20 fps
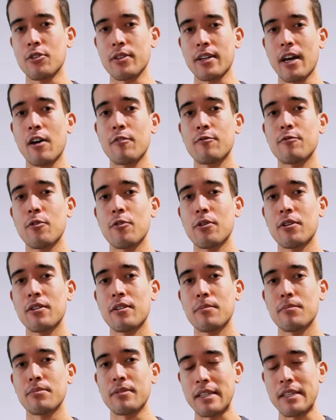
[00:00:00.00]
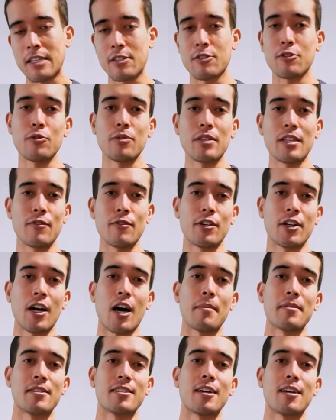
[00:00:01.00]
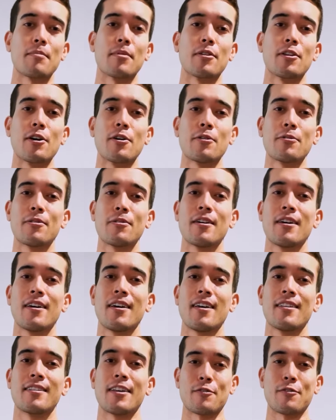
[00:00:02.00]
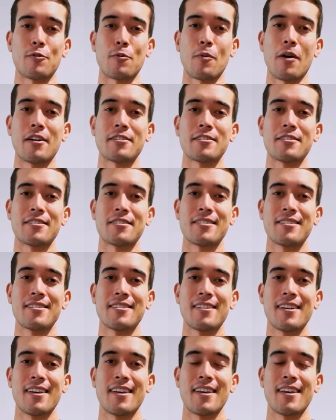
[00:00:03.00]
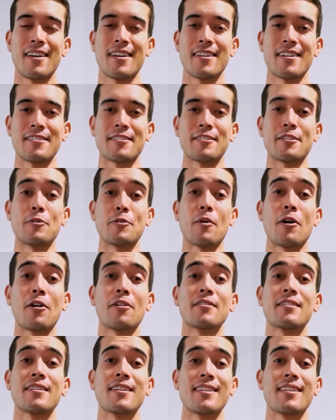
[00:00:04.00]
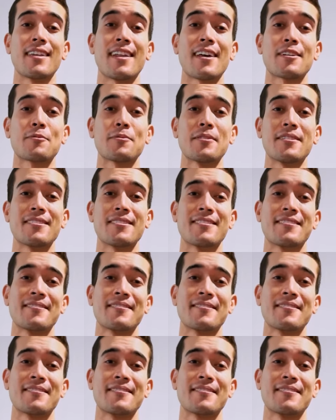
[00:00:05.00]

look out for, please do leave your comments down below. Thanks for watching, and I'll see you all in the next one.